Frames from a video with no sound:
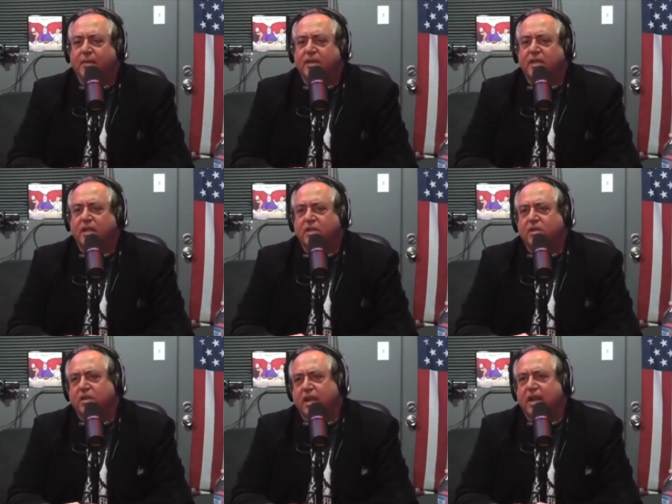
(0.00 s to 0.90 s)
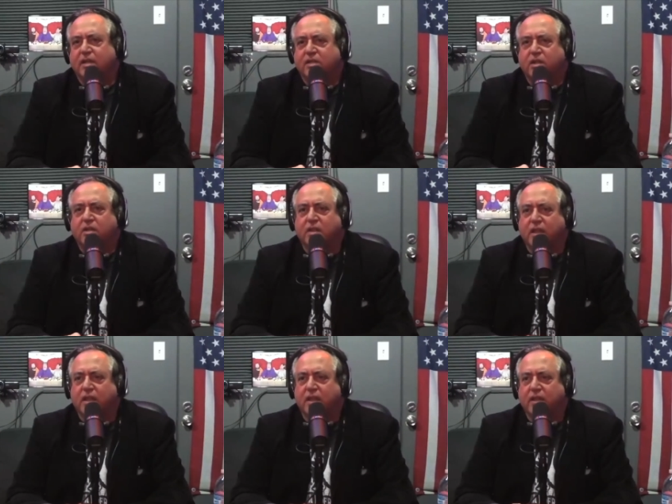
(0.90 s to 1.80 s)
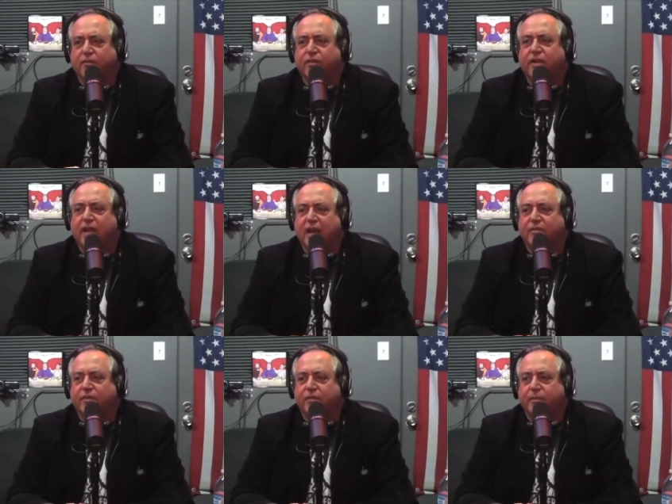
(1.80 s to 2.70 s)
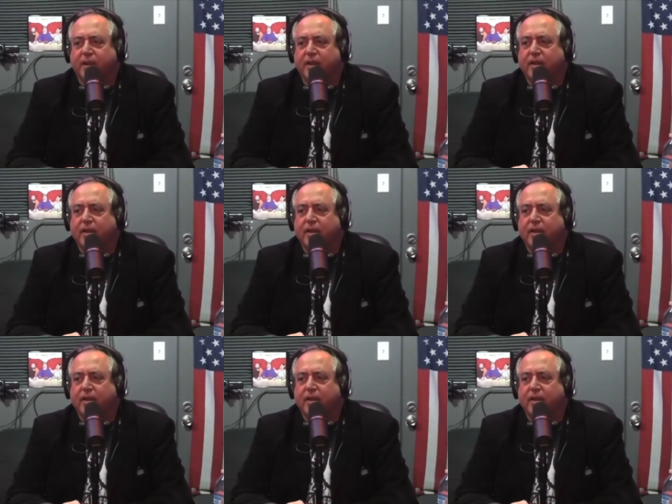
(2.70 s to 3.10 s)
It, it kind of took the uh, the fun out of it for me.